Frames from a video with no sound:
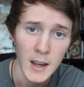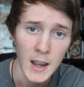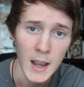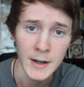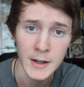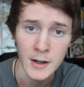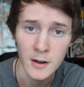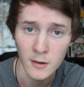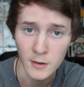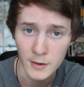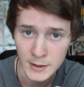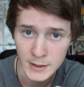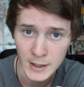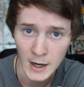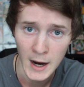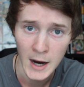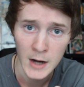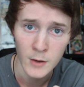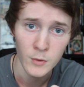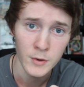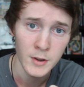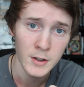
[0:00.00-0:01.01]
and nearly
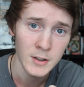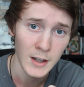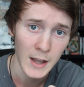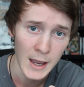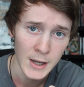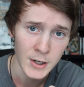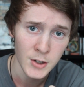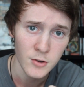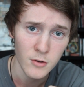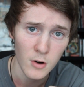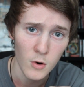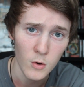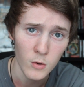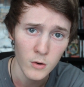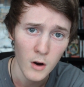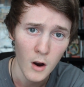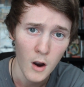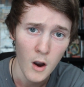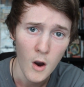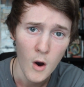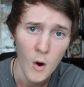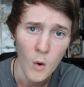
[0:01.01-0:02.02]
died with his last
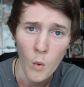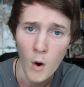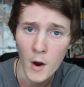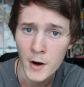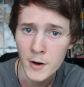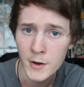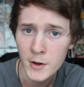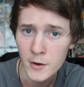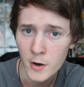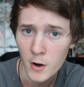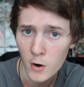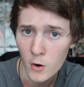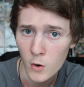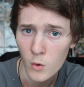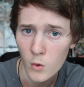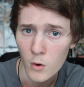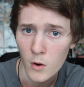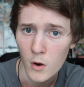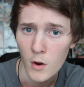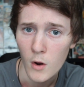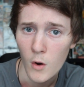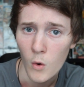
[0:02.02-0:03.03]
stroke, wanted to know
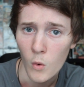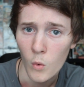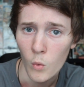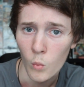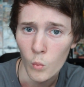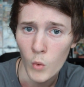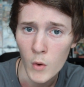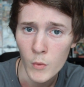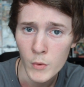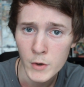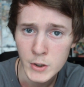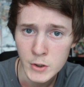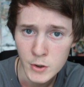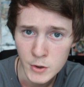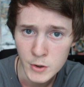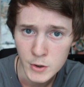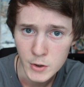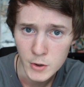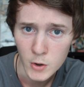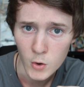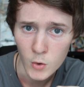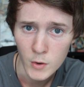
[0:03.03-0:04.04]
what we should
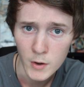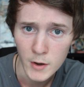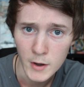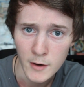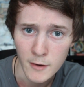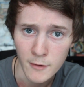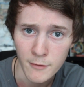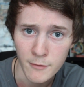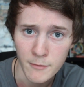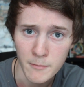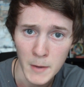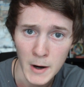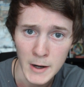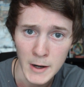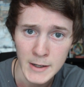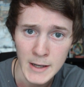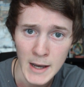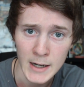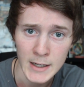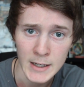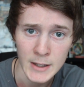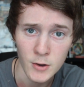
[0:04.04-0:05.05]
do if my
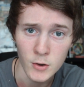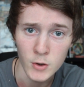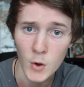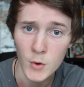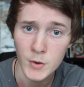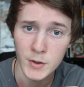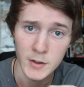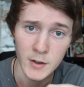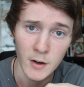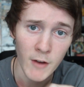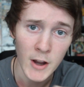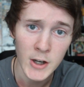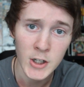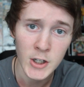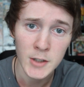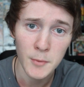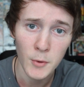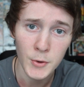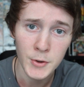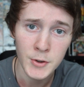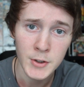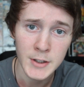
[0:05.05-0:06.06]
dad either goes into
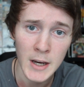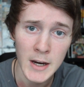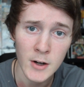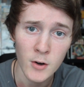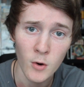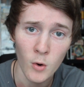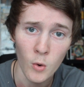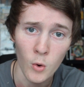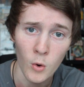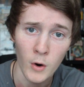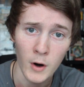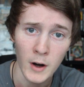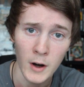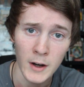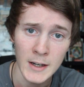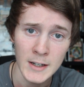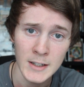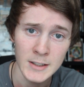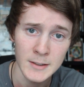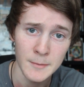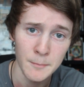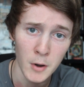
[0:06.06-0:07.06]
vegetable state or
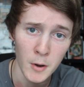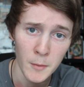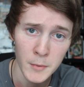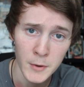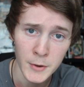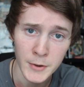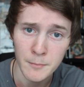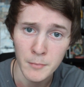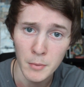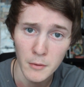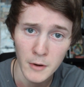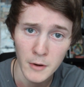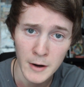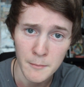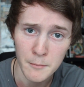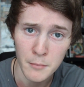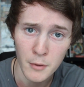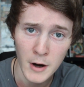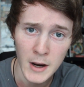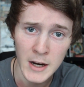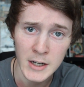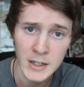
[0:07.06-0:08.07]
gets permanent
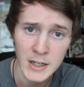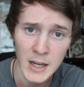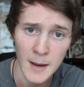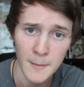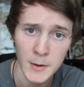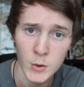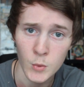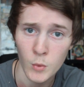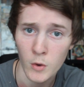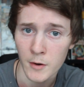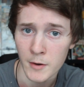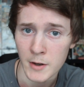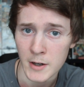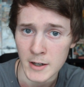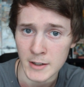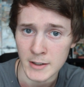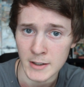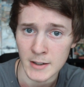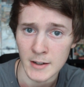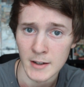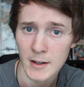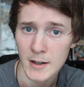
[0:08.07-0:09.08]
brain damage where he's
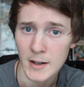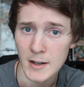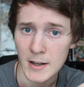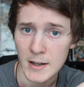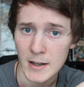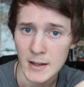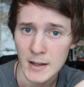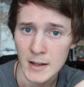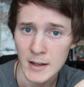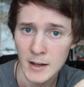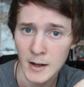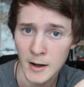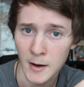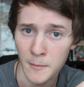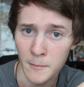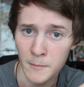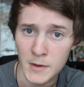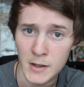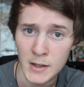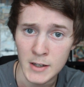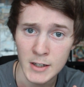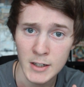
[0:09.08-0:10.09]
in,
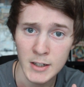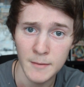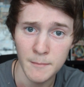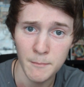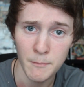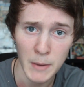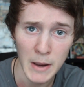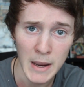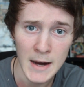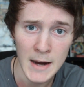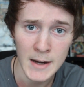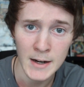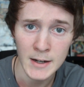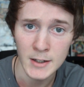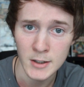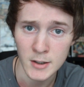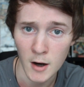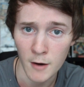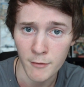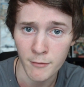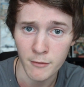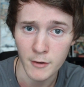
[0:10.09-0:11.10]
um, in pain and
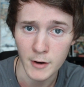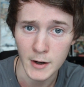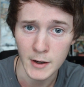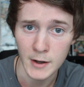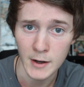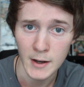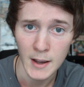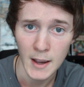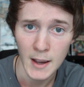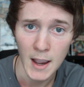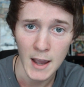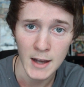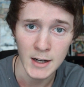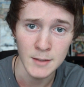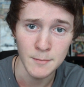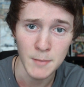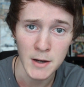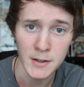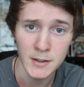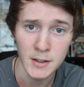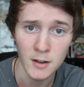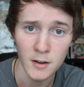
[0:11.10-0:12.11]
suffering and he's
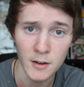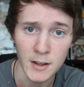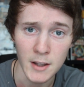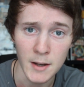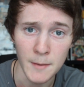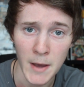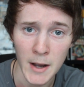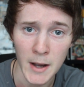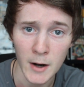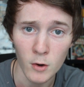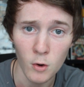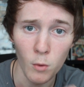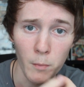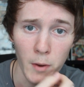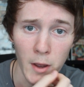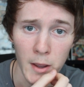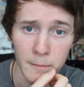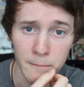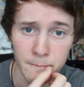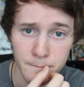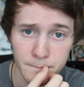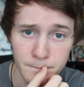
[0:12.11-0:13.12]
basically in a medical
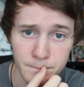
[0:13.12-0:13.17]
bed.